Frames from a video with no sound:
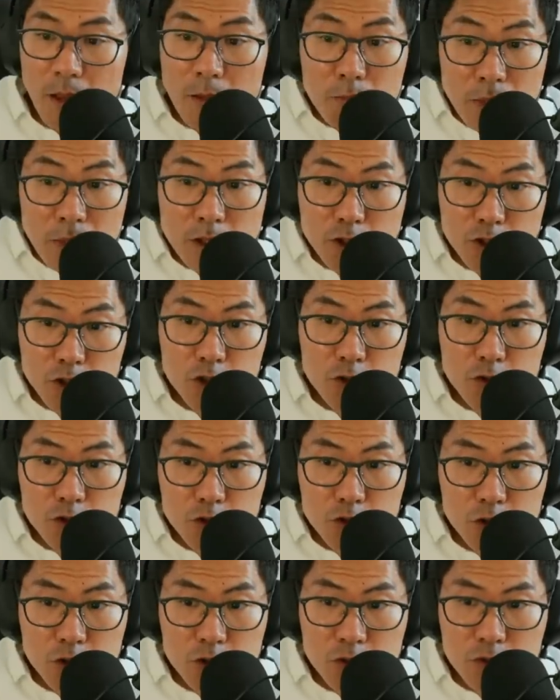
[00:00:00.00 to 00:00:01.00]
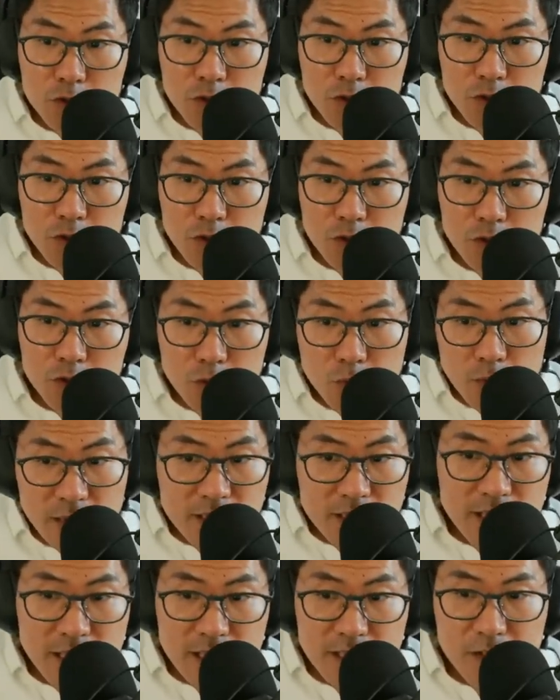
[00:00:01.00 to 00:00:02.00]
being true to what it
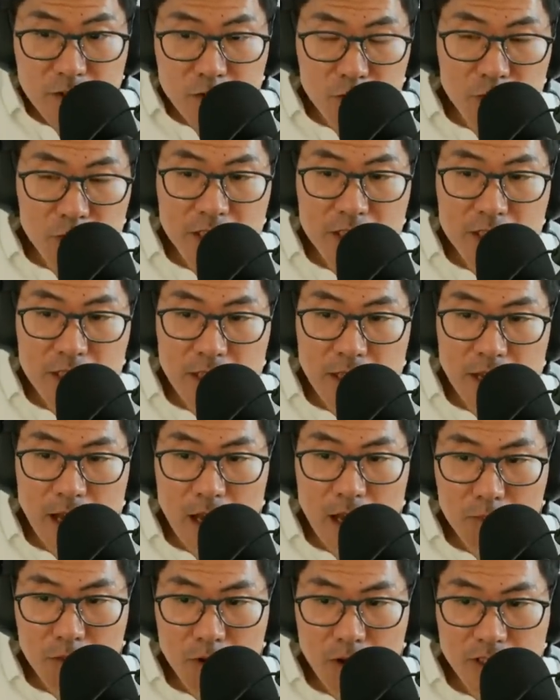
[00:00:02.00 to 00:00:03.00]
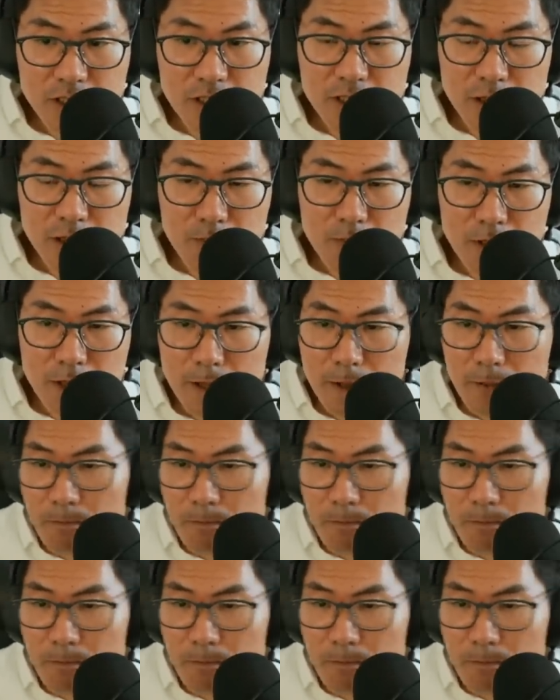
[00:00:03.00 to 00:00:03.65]
says in the recent proxy statement?